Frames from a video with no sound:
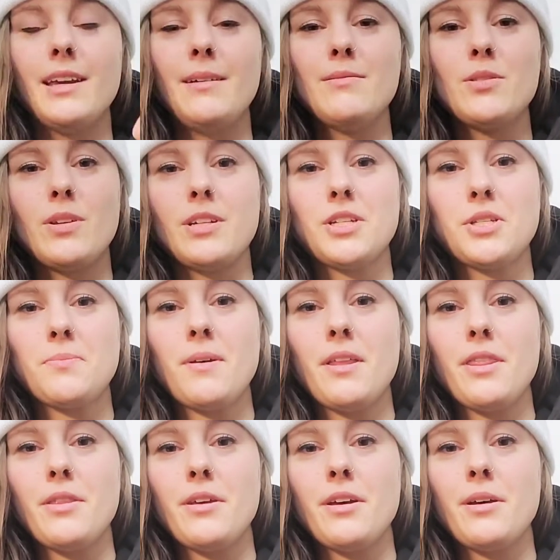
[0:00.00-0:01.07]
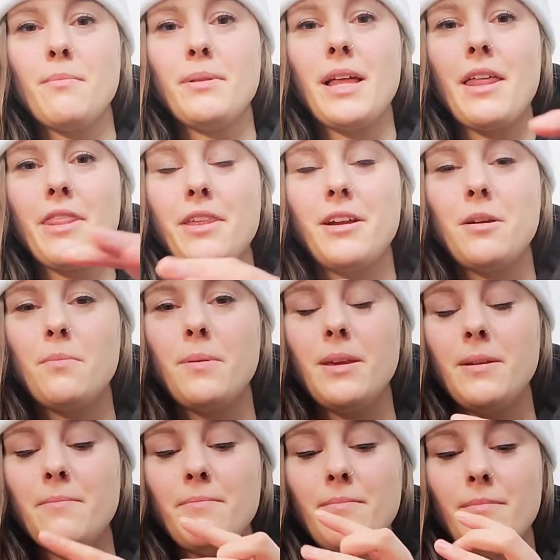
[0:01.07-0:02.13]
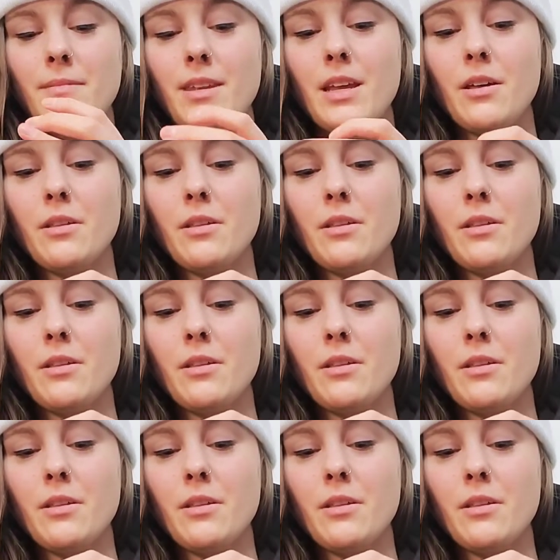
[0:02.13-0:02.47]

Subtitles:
so I just smelled the Plant Therapy, now the